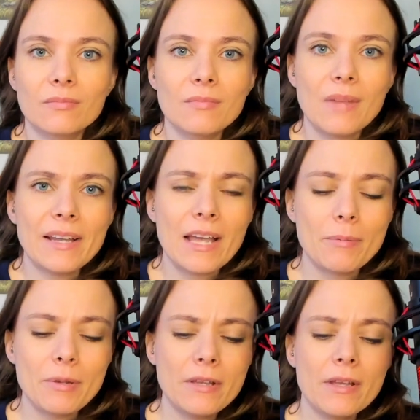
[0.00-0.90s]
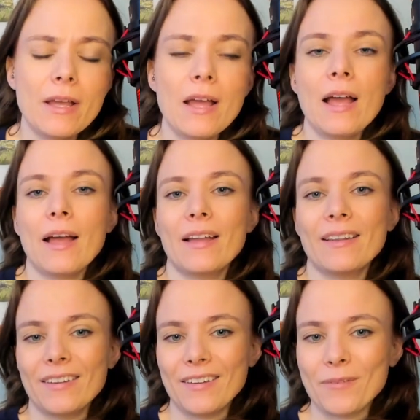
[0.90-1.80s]
Hi Cabby,
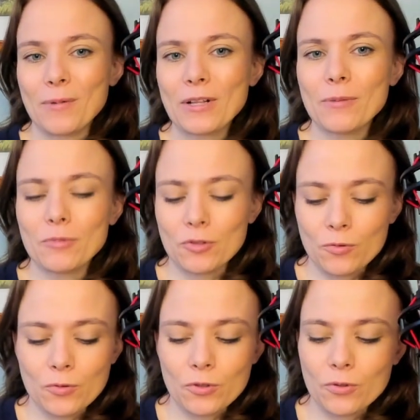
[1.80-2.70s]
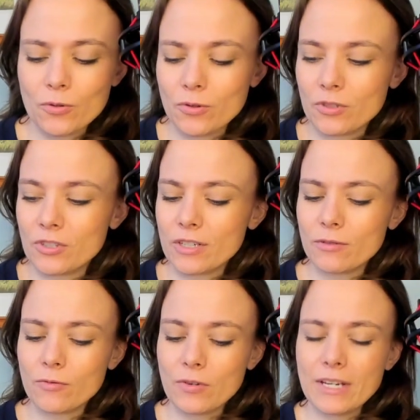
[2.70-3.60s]
and welcome to your
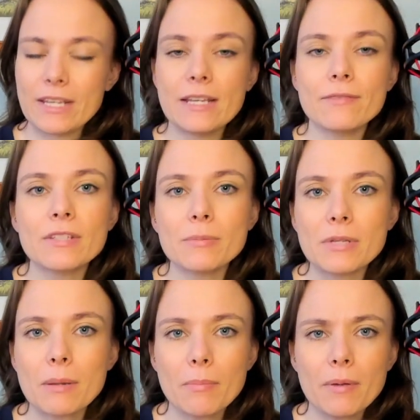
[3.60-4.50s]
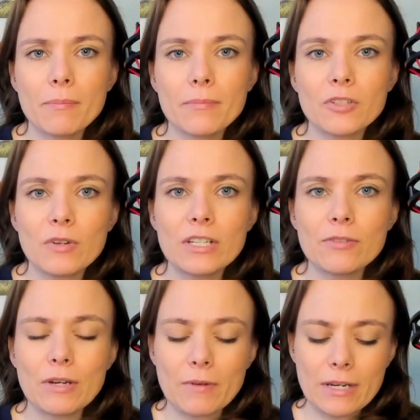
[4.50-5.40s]
general reading here for September
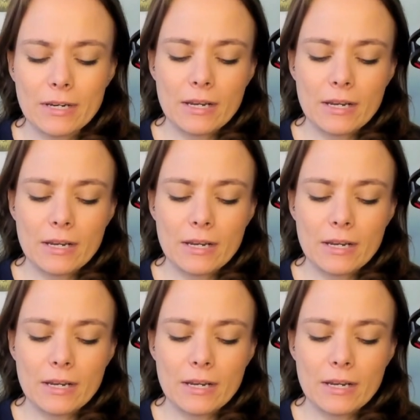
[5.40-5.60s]
2021.